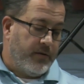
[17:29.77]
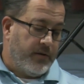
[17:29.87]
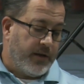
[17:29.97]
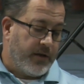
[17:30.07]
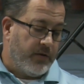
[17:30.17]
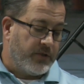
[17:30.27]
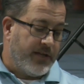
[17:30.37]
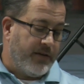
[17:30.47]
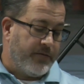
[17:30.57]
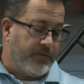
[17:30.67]
And he goes
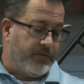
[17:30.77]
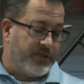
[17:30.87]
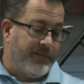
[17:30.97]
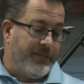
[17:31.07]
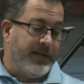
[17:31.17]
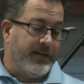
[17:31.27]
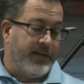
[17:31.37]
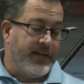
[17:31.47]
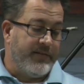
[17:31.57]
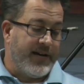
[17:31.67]
down through Simeon and
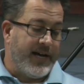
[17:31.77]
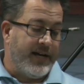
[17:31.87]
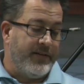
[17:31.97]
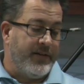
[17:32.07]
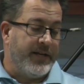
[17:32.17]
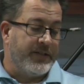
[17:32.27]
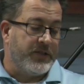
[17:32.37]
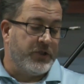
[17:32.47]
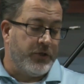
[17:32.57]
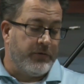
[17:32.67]
Levi, and then he gets to
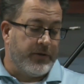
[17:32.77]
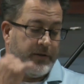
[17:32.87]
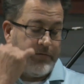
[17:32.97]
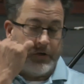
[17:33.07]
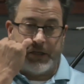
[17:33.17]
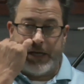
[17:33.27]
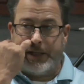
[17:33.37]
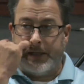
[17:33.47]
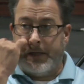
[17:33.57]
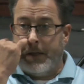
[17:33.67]
Judah in verse 8.
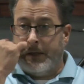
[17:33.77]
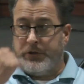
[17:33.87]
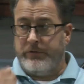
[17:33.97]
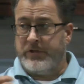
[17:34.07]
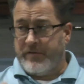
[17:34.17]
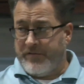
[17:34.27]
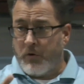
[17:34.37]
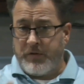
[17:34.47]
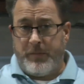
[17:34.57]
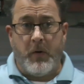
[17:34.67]
Judah's the
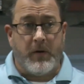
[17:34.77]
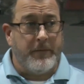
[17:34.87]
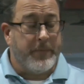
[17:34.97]
fourth born.